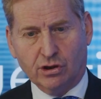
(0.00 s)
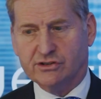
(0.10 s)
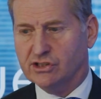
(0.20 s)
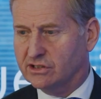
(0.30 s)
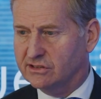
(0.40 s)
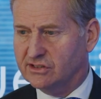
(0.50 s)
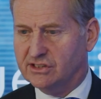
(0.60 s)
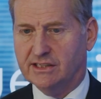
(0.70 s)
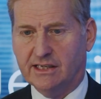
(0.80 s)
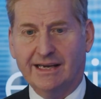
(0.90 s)
got to
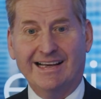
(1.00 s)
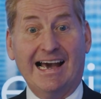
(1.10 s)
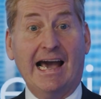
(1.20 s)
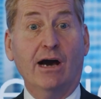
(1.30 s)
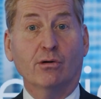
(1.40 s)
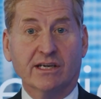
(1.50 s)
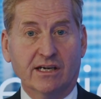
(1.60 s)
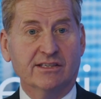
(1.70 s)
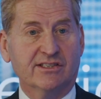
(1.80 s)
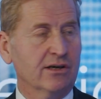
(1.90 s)
consider, how can
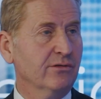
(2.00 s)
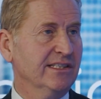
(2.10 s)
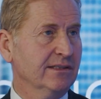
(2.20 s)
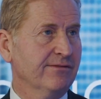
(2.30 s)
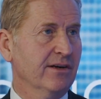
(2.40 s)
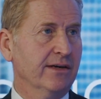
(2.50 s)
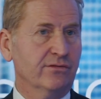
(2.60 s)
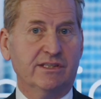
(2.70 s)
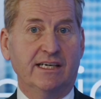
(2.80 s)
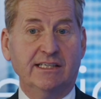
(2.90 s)
I sell these in 5
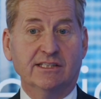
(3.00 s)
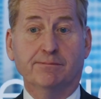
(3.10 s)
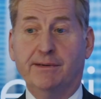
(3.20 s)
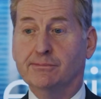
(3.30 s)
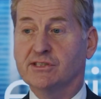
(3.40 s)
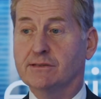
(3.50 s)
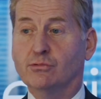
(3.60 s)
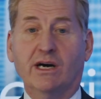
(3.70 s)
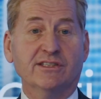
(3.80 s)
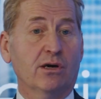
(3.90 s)
or 10 years? And people said,
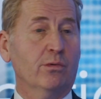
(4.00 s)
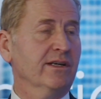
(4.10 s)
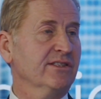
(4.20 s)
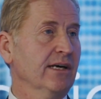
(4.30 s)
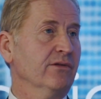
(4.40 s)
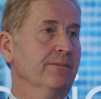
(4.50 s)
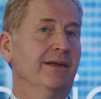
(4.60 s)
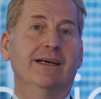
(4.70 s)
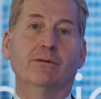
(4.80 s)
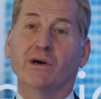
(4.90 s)
well, I don't want to sell them.
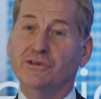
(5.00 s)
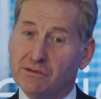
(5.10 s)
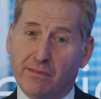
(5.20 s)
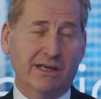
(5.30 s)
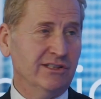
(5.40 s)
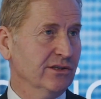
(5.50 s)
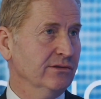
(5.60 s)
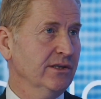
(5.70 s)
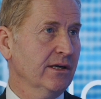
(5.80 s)
Well, you might do.